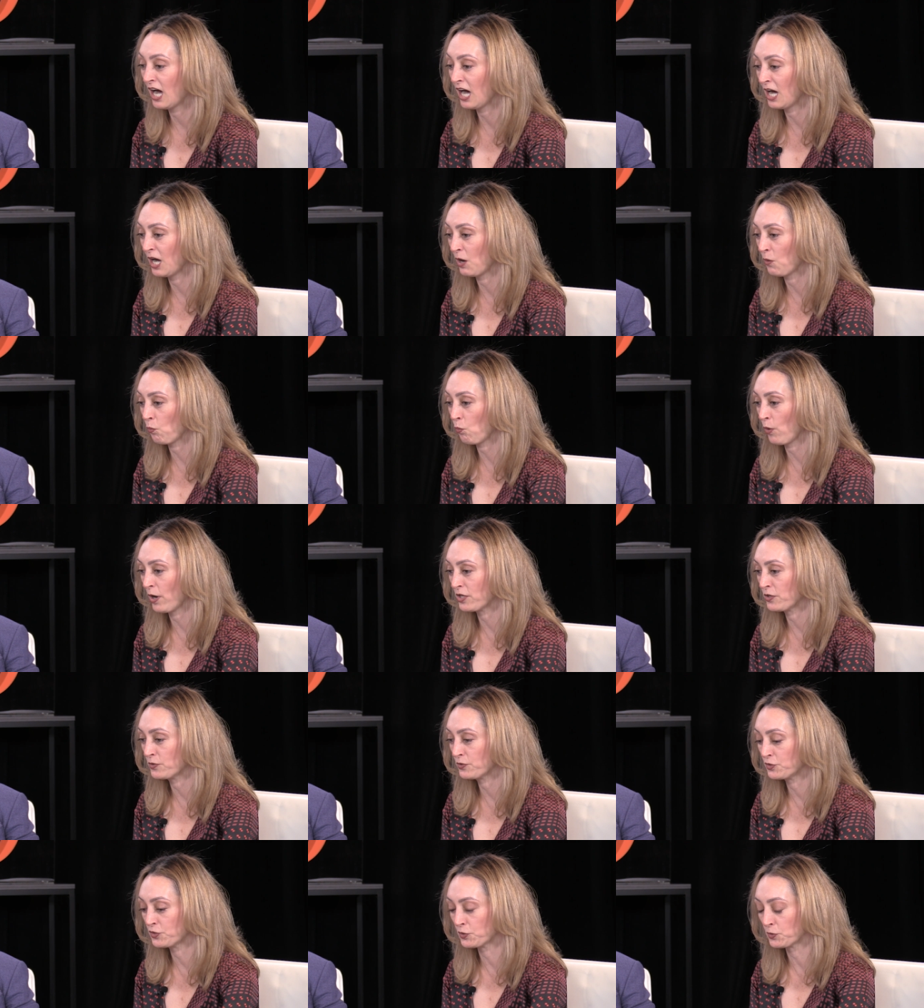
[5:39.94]
uh,
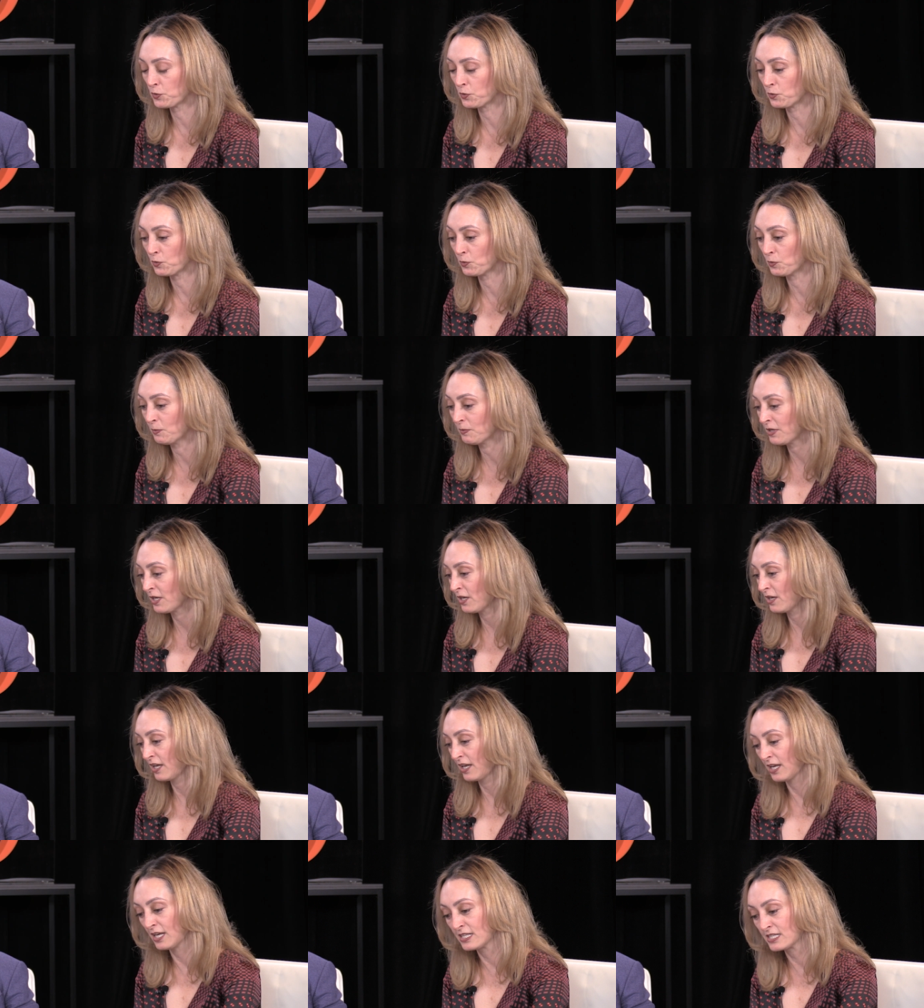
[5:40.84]
when you do
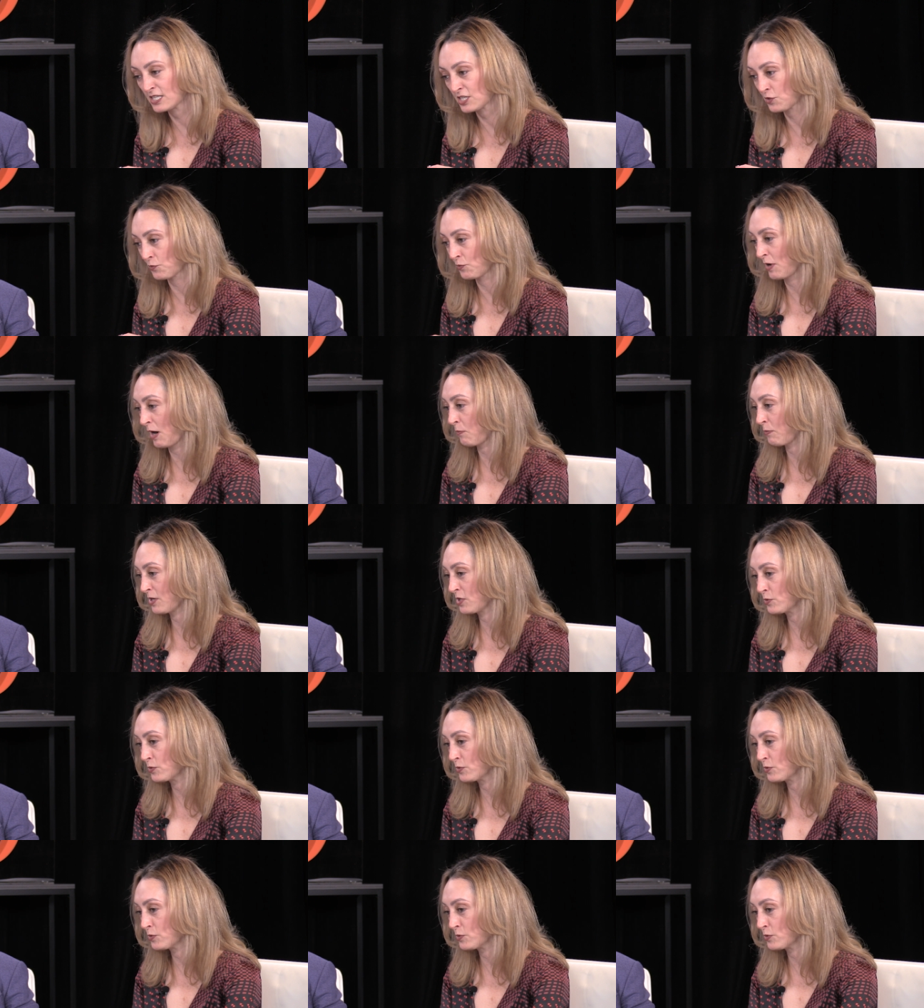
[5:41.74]
Instagram,